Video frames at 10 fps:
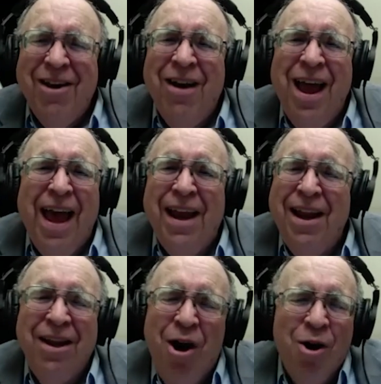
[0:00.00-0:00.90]

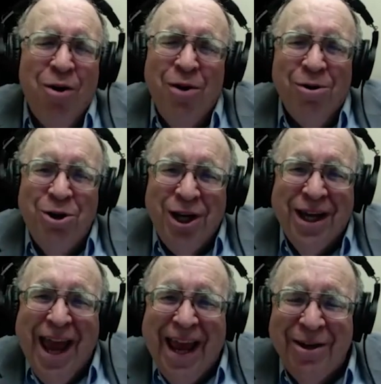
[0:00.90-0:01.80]
No, she
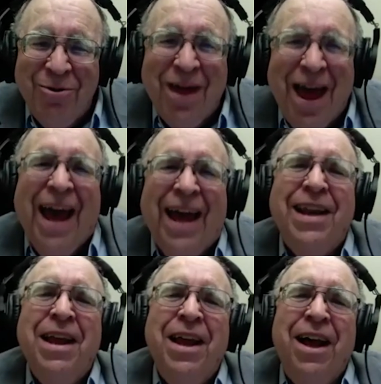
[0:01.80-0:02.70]
can't do that.
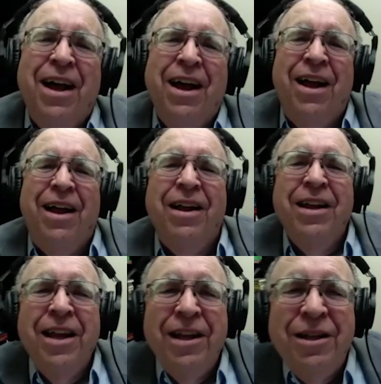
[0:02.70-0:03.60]

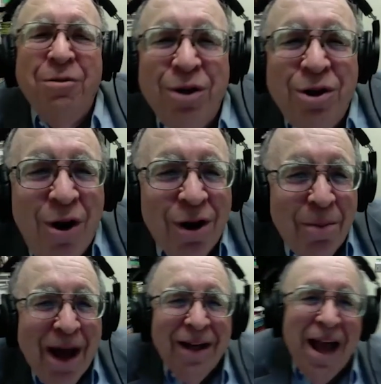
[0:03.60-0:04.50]
As we'll talk
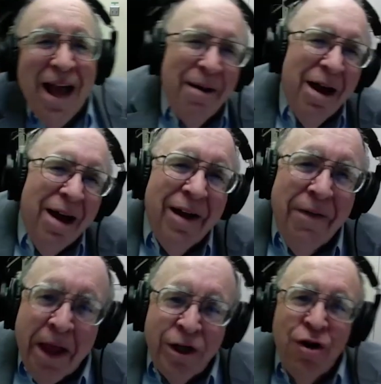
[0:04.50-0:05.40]
about,
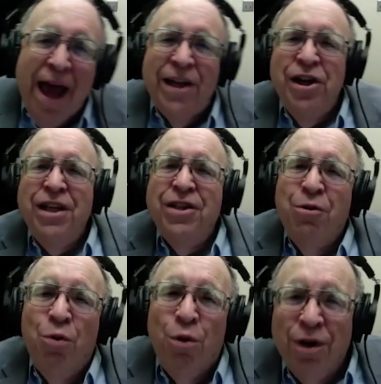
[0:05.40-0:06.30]
tragedy is
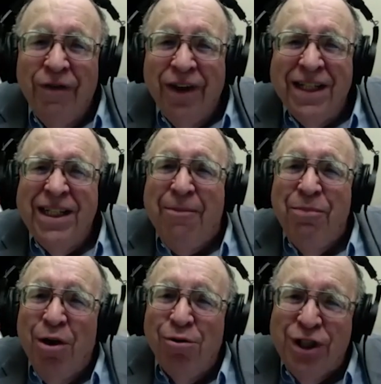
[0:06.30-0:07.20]
the world of
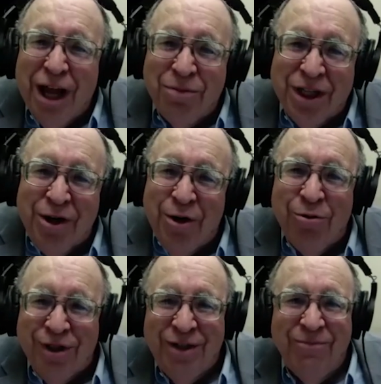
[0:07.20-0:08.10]
accept no
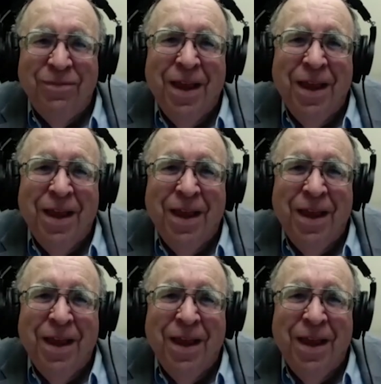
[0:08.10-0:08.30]
substitutes.